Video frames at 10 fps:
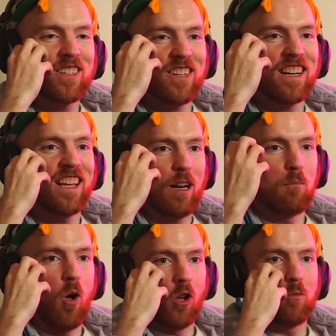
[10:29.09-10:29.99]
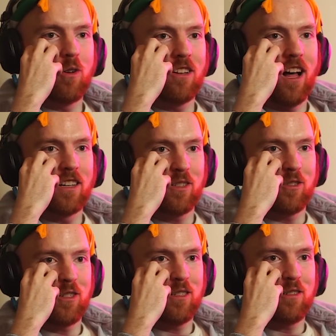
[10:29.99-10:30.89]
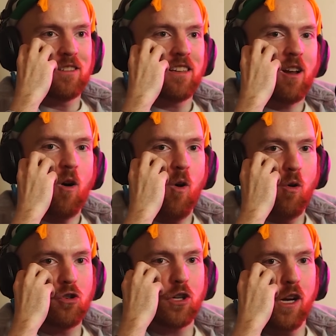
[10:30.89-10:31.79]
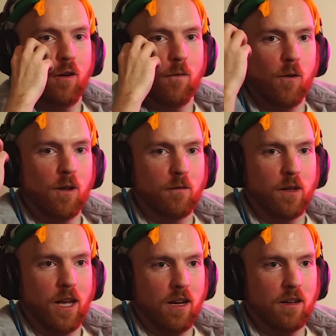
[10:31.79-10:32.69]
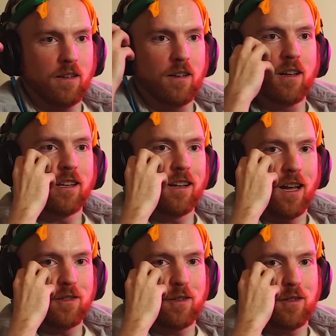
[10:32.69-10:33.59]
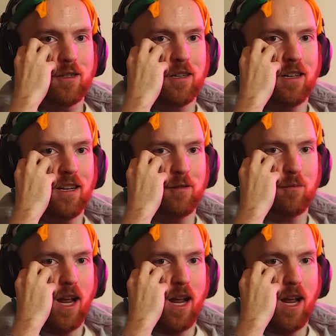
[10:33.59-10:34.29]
picturing like multiple lozenges, like a whole cheek full of like lozenges in his